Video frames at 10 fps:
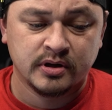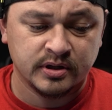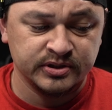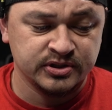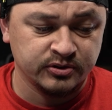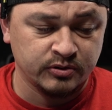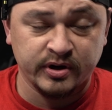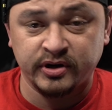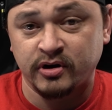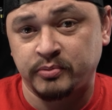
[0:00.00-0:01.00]
until you're
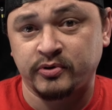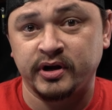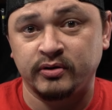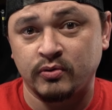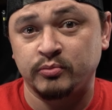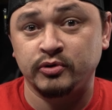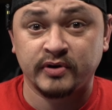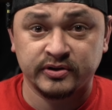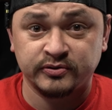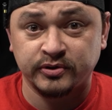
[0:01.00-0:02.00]
ready to upgrade or move
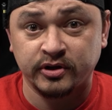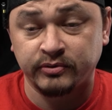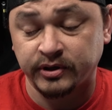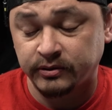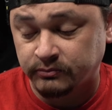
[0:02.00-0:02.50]
on to another rig.